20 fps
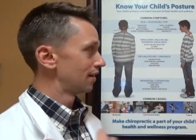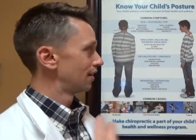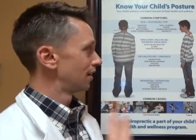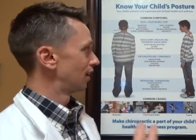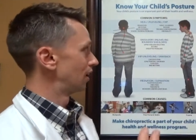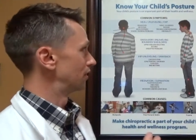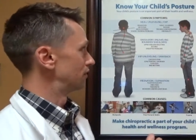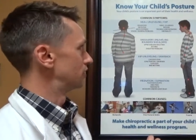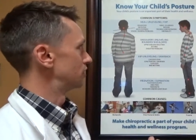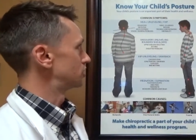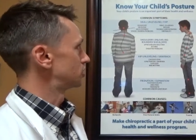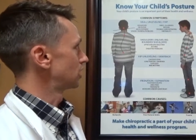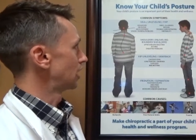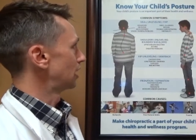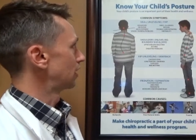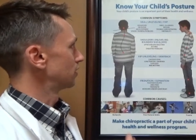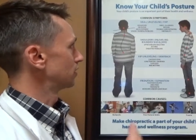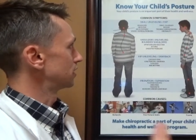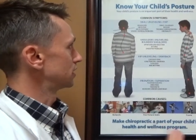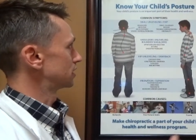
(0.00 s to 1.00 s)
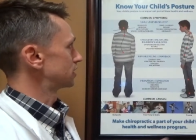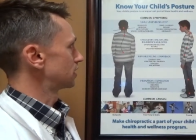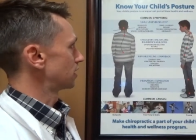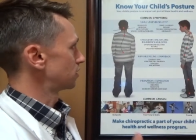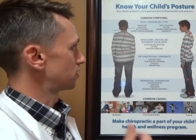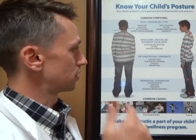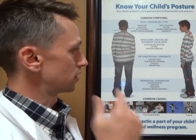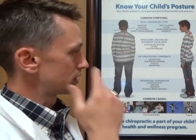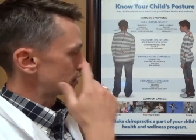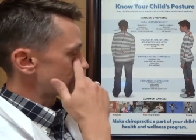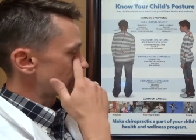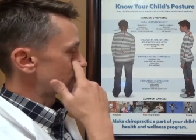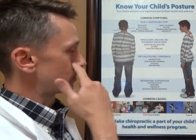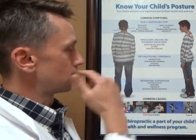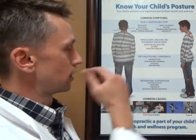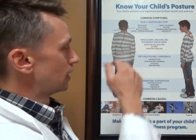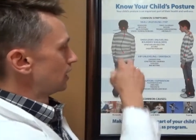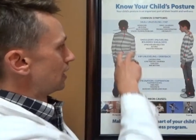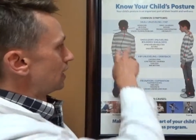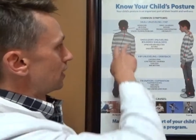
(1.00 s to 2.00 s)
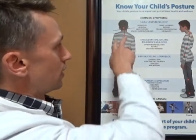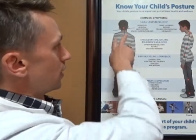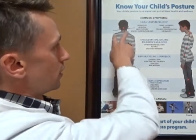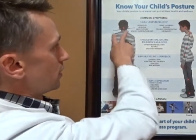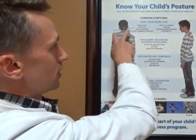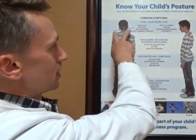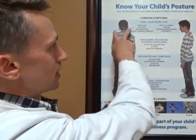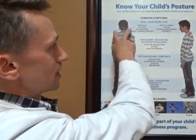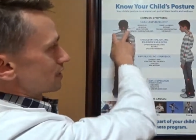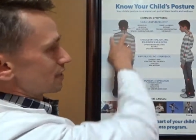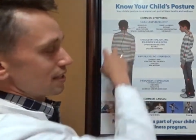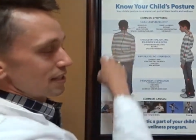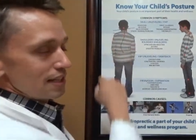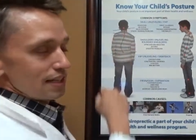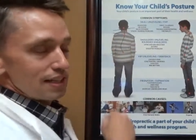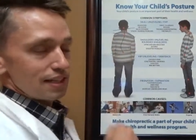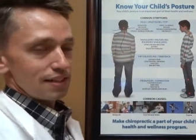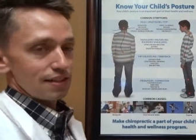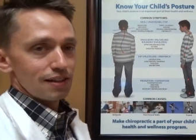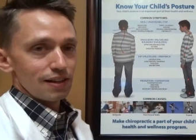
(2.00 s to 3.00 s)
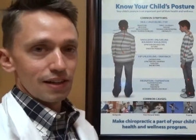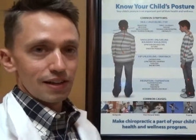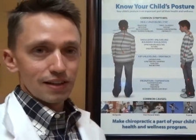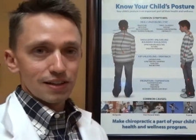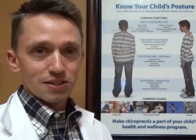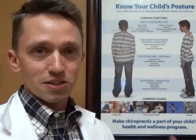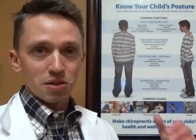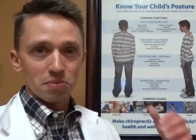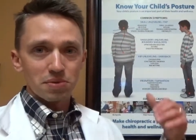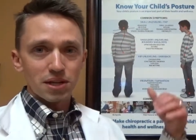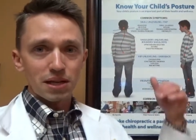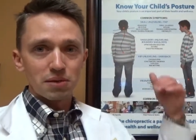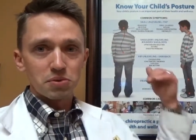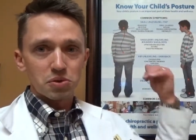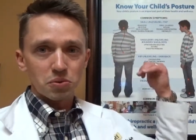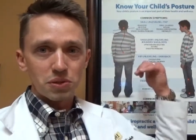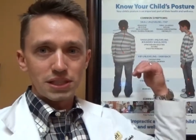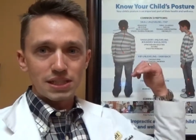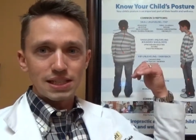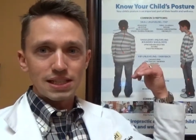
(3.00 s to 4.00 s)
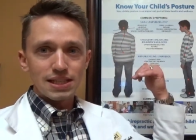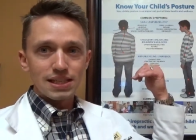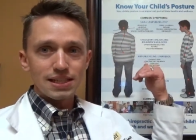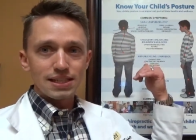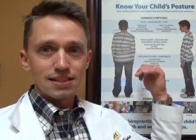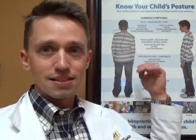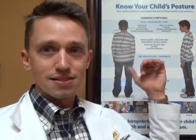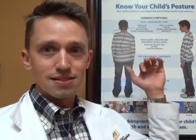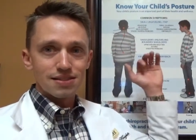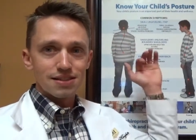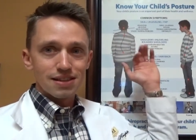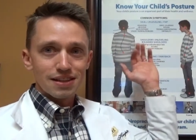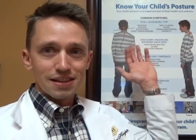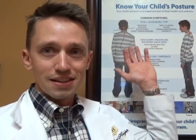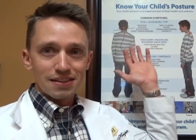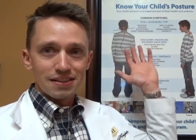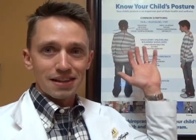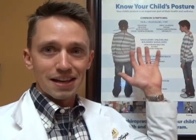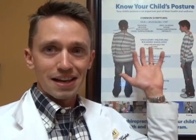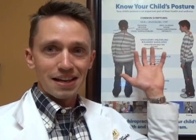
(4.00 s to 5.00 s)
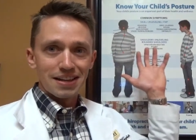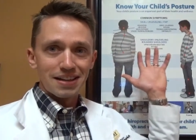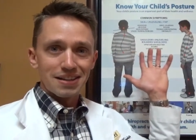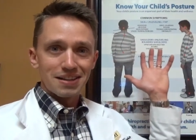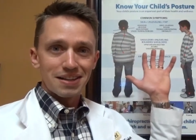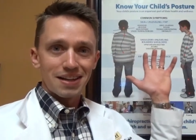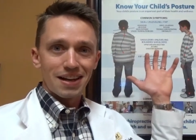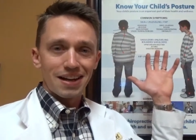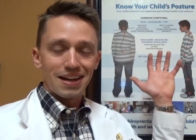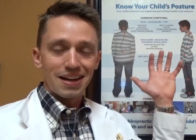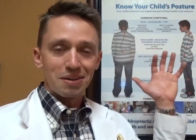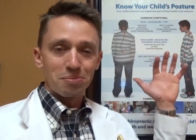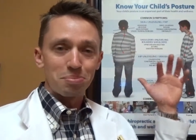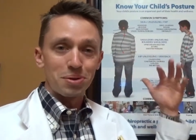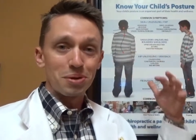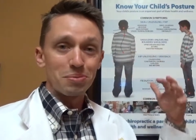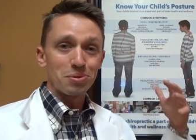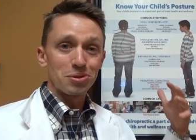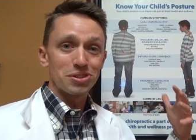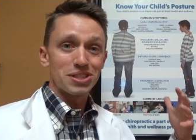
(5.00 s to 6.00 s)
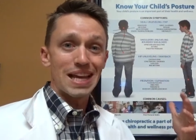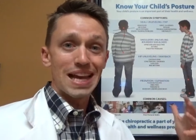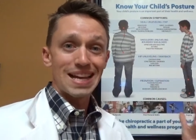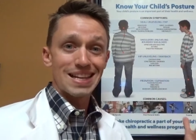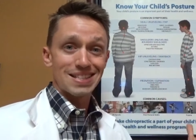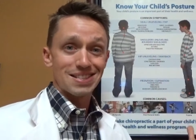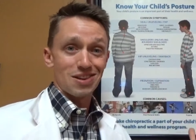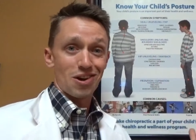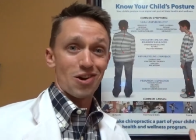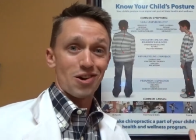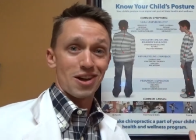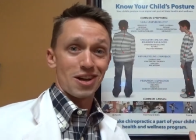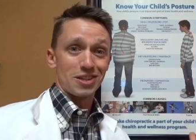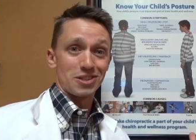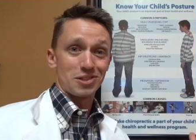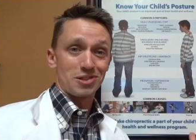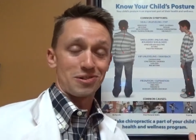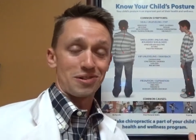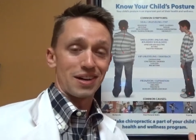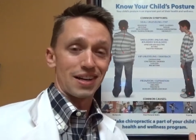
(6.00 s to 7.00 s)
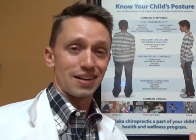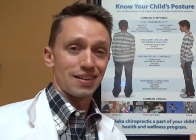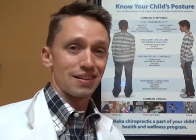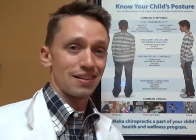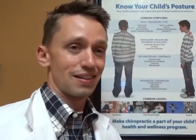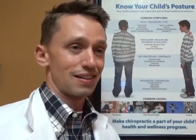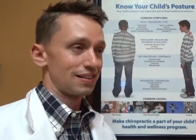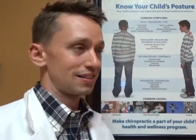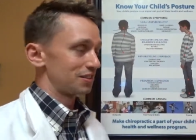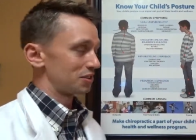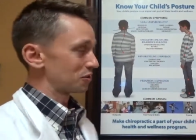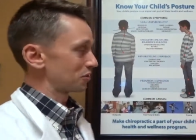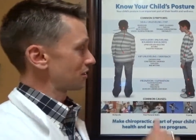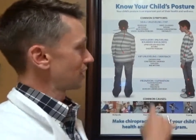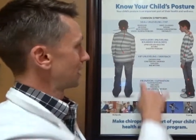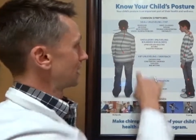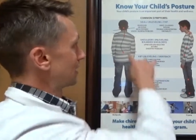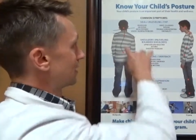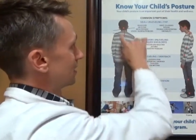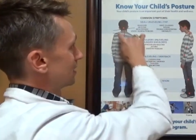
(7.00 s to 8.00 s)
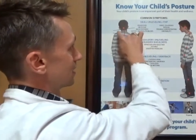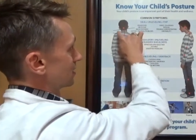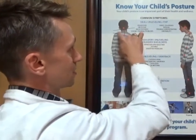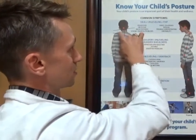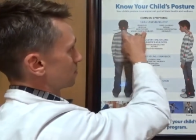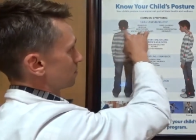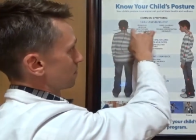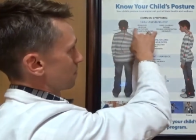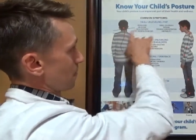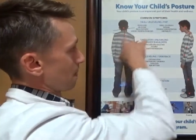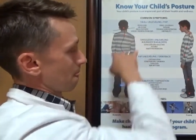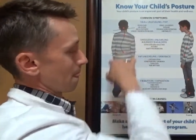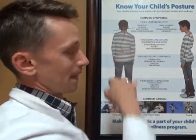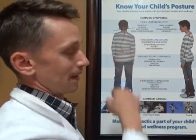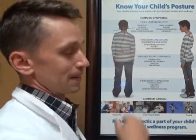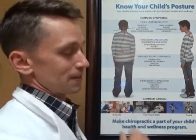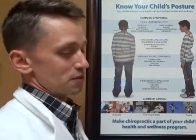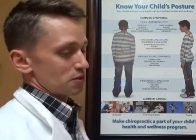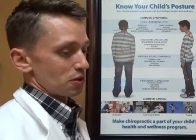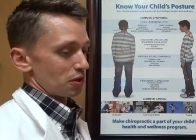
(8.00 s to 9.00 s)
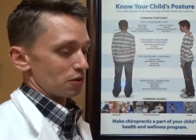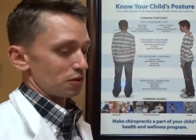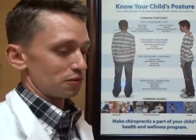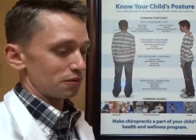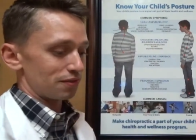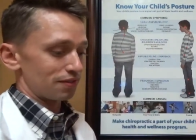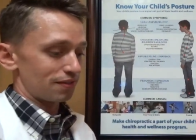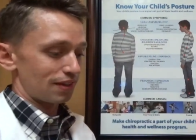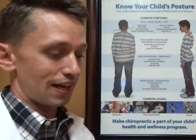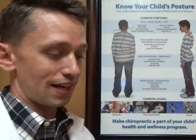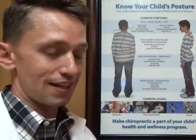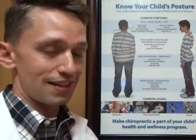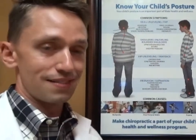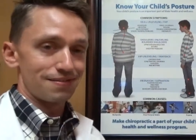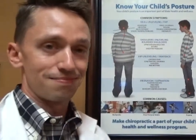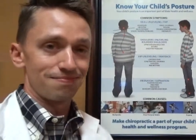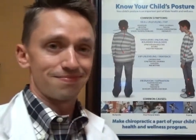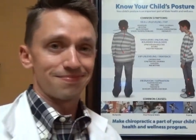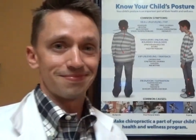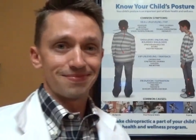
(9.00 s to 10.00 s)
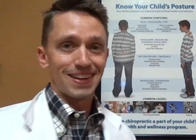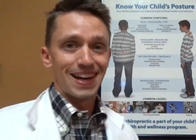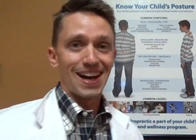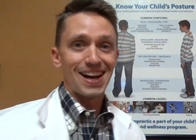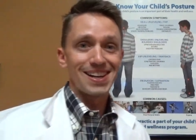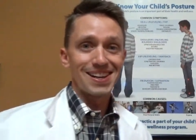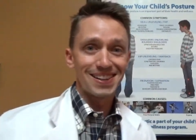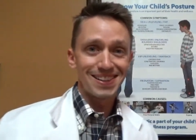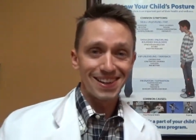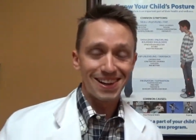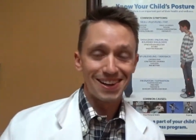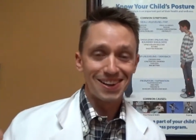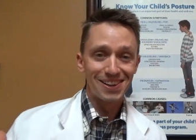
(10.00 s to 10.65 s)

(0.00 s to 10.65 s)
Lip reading: of the child, etc., etc. Now you can see, sometimes we tease that people's heads aren't on straight, just like this. So I